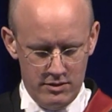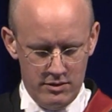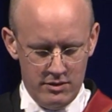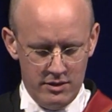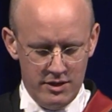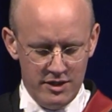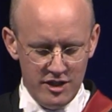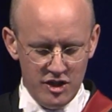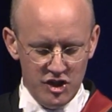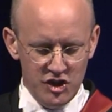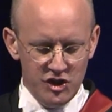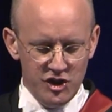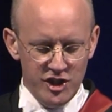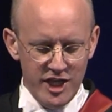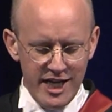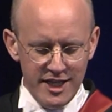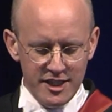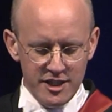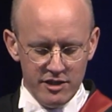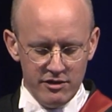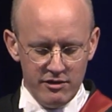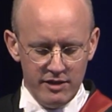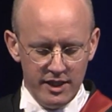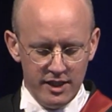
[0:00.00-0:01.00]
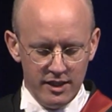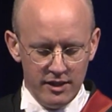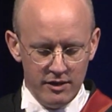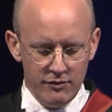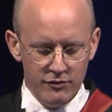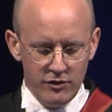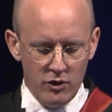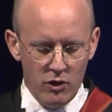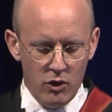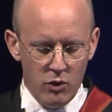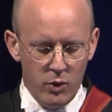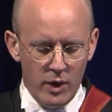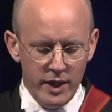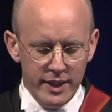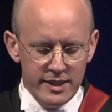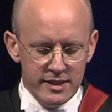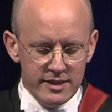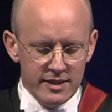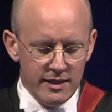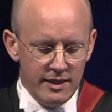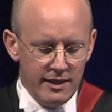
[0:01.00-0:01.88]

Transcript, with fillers: and a shattering of the white